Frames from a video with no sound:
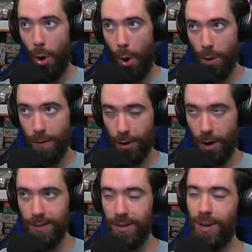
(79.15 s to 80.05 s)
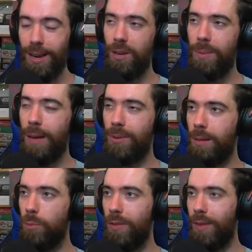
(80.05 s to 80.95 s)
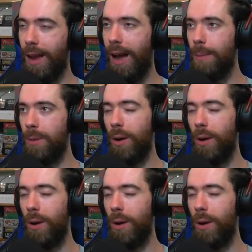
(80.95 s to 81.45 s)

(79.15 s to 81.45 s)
all of the cards that we need to be able to complete the combo.